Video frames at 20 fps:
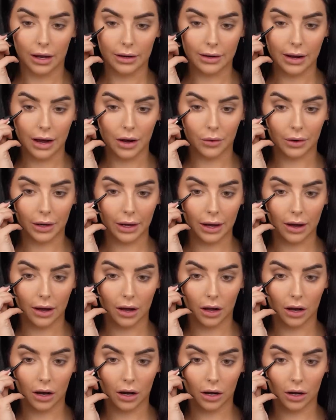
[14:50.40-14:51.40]
and now get
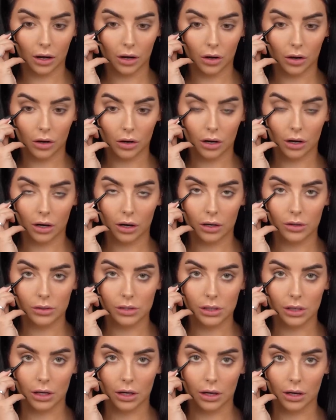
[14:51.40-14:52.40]
a lot
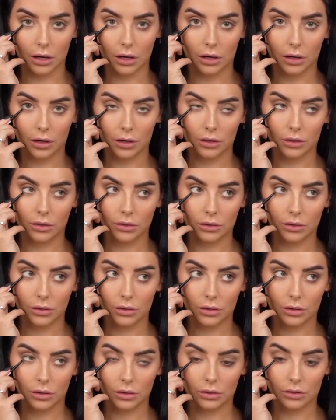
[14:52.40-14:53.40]
closer
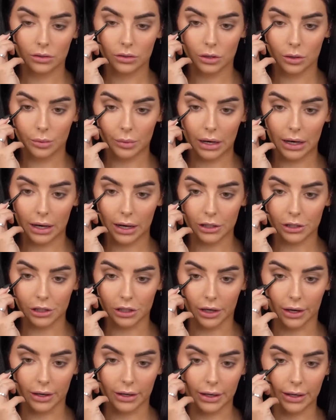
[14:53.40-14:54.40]
to my lash line.